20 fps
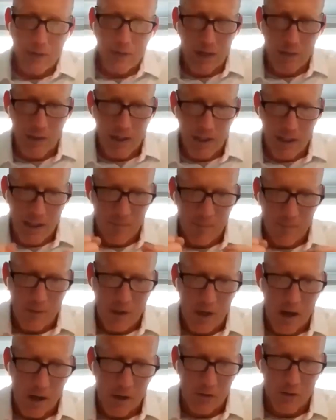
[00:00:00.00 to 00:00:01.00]
How do we keep
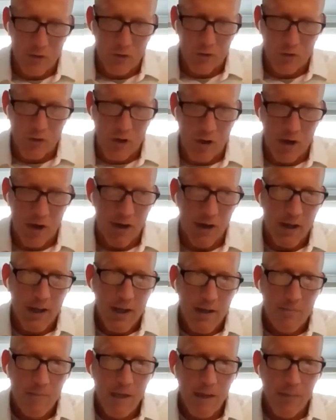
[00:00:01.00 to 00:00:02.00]
Congress strong,
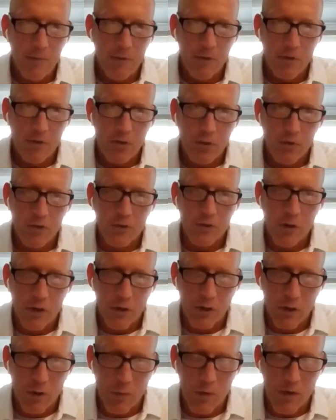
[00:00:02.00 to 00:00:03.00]
being able to do its
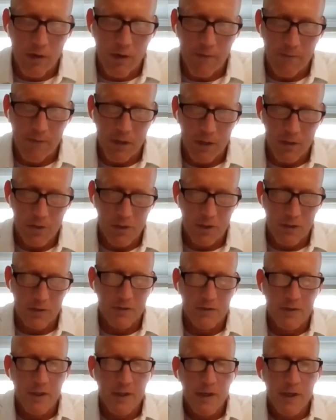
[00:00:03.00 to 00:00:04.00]
Article I functions?
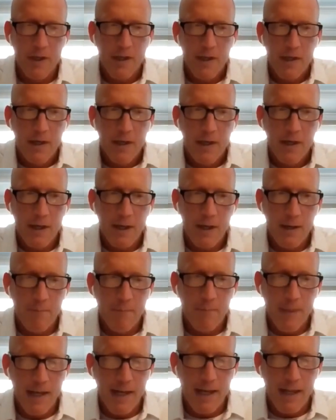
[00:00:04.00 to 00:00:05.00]

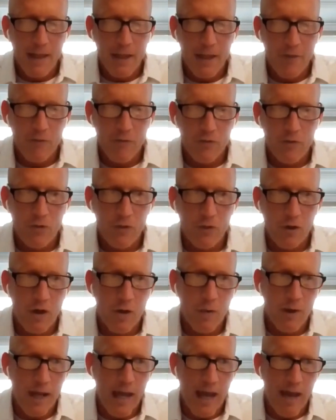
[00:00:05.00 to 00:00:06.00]
And I think for too
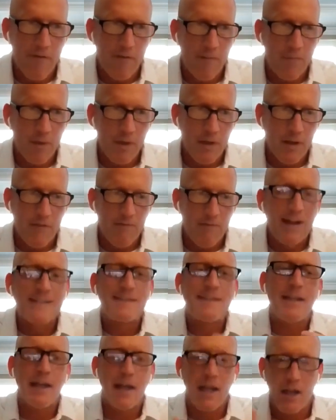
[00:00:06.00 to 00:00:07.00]
long, we haven't been
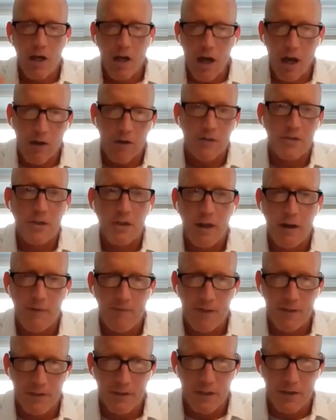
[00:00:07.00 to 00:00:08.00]
investing in Congress enough
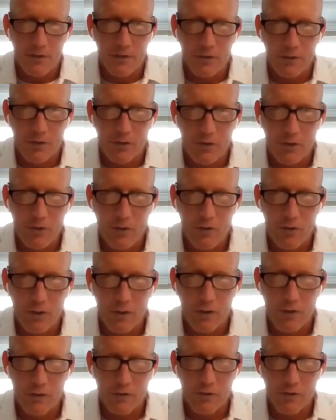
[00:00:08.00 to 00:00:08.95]
as an institution.